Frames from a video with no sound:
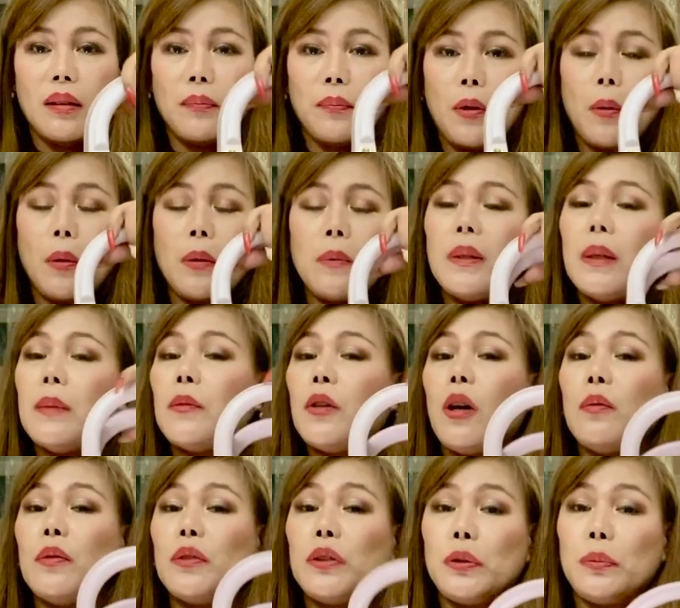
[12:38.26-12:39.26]
Probably I'm
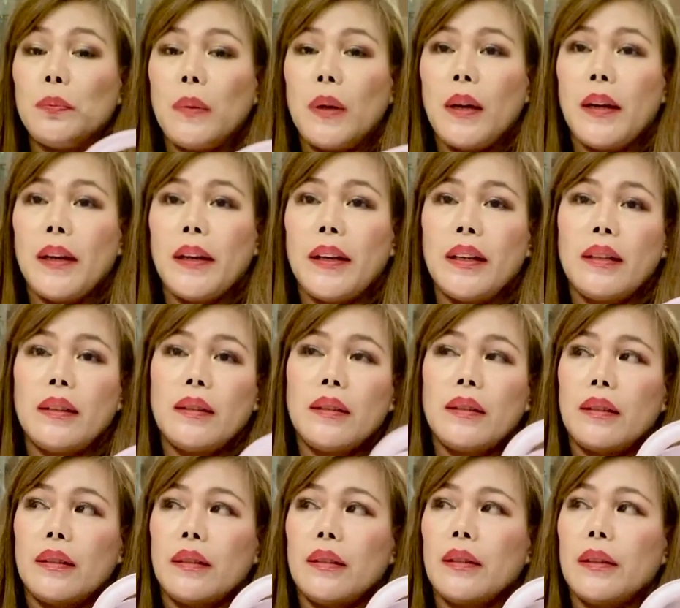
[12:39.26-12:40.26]
going to buy
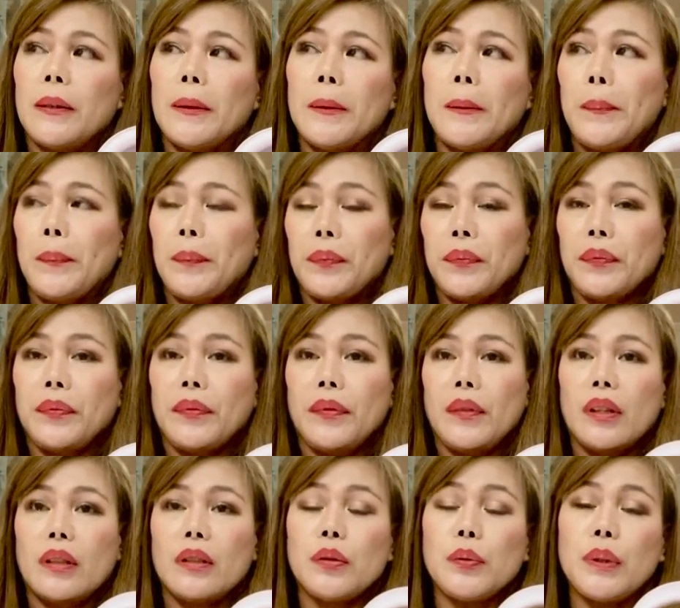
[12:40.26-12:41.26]

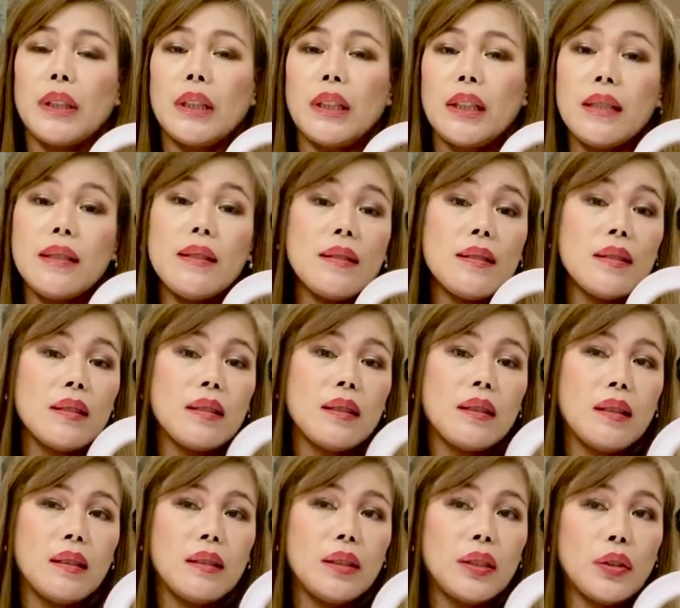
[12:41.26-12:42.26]
Twillies,
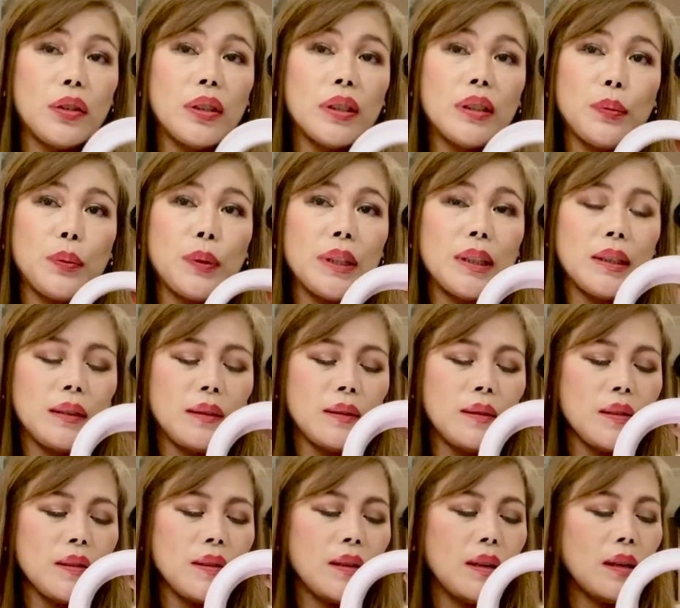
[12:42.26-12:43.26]
Dior
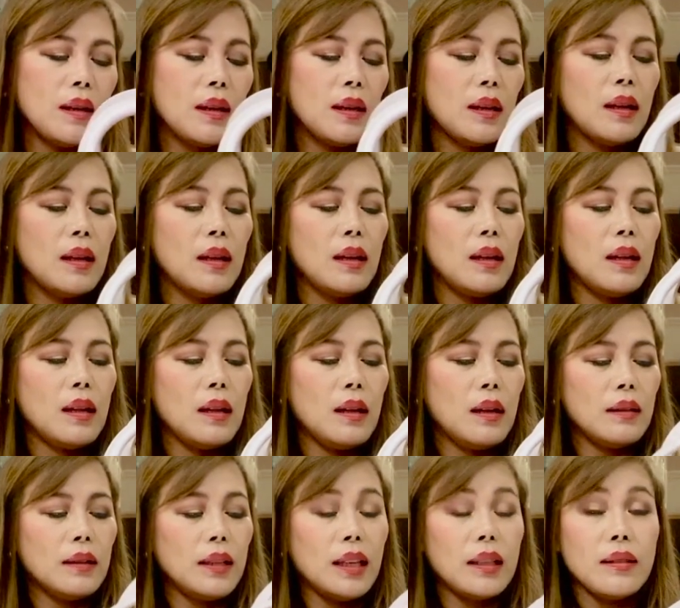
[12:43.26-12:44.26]
Twillies,
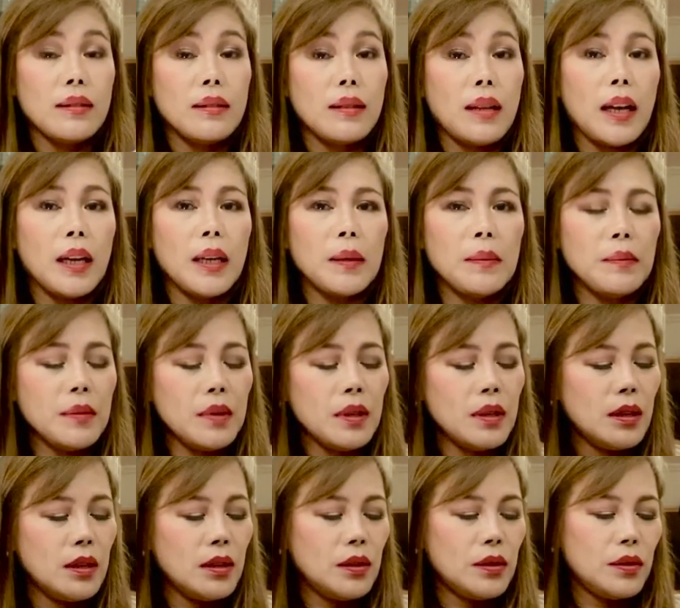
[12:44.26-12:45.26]
next time.
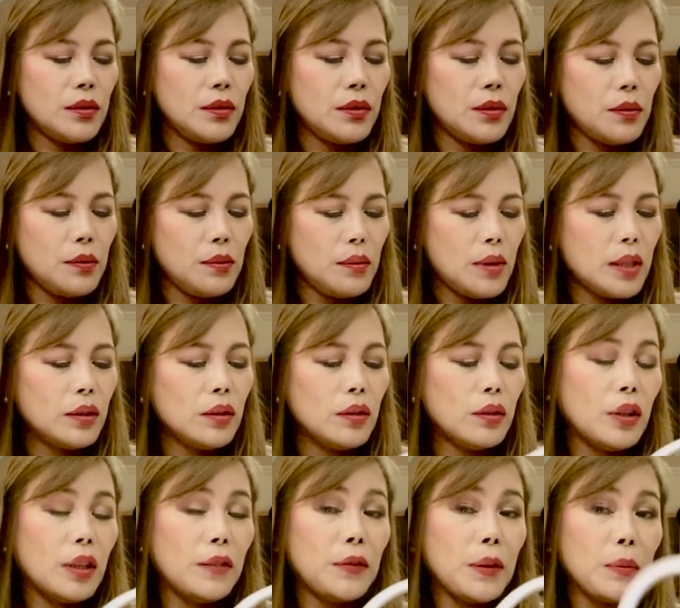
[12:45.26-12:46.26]
So I don't
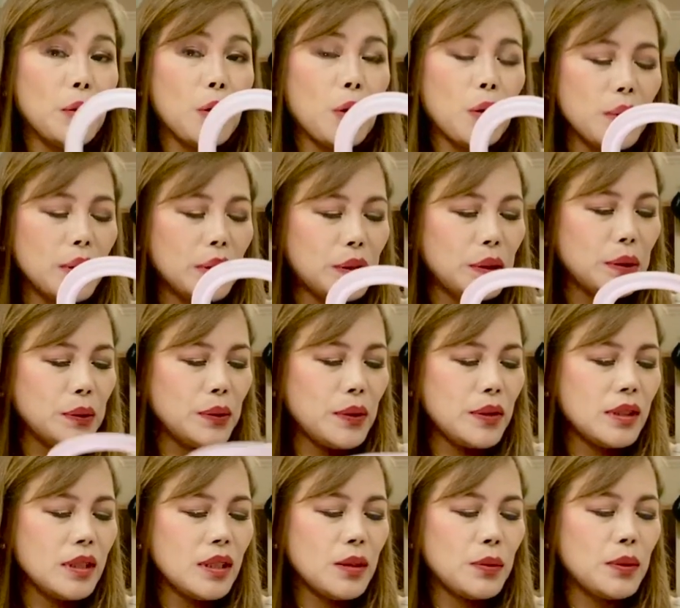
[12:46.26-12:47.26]
know if I'm going to
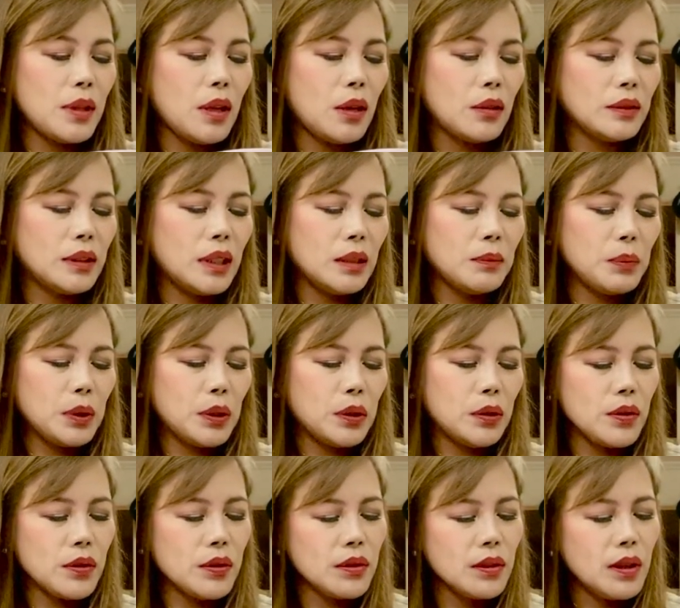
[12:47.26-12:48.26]
use this without that,
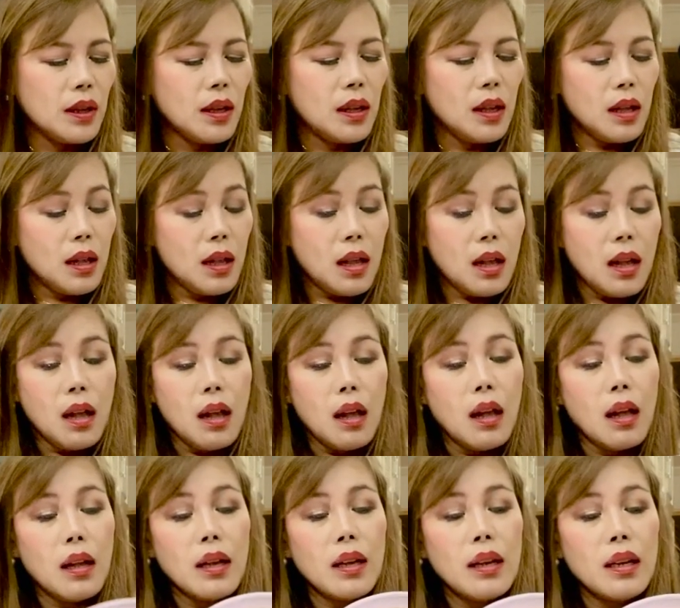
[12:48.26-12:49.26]
because
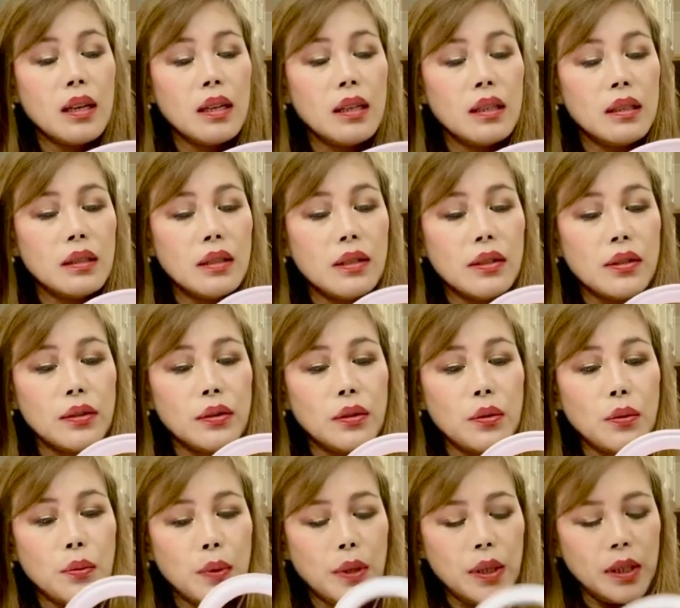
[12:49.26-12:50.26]
I just
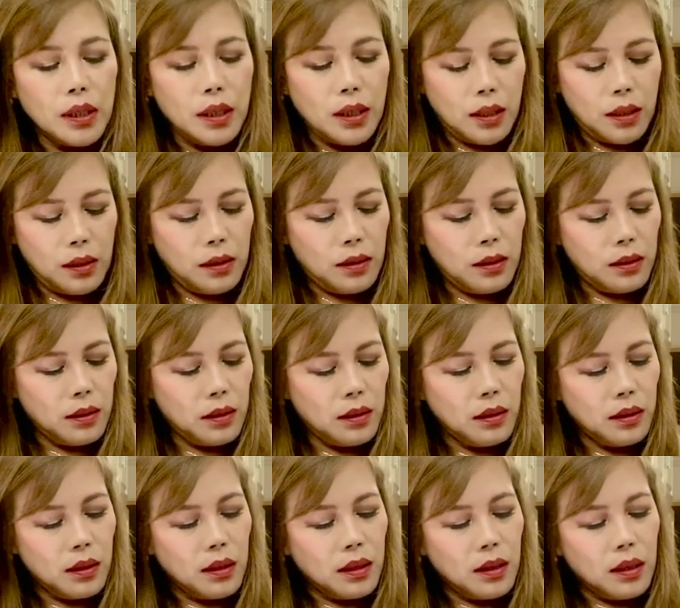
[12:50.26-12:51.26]
don't wanna
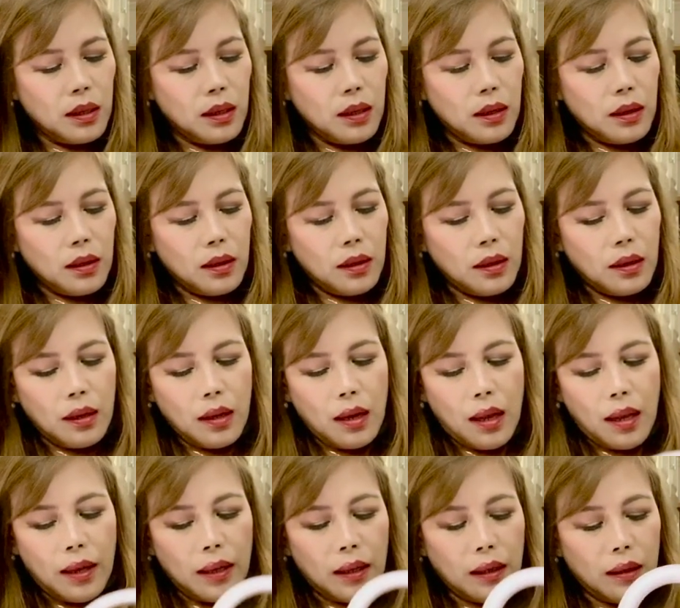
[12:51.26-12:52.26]

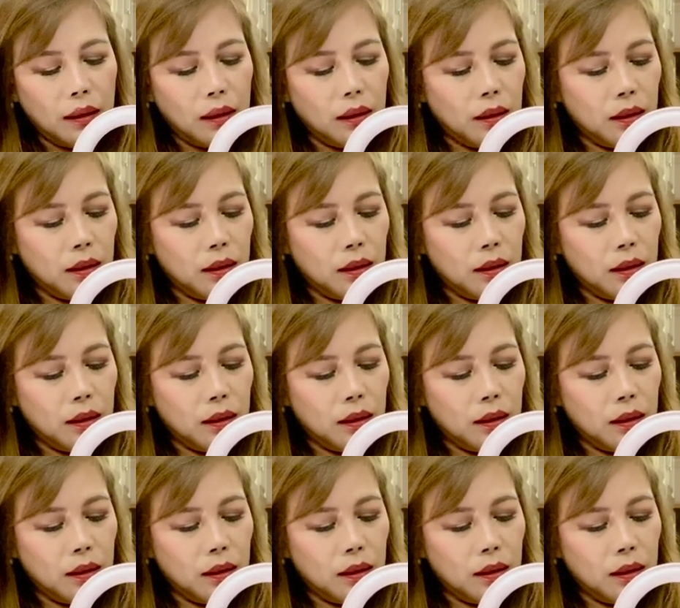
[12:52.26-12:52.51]
like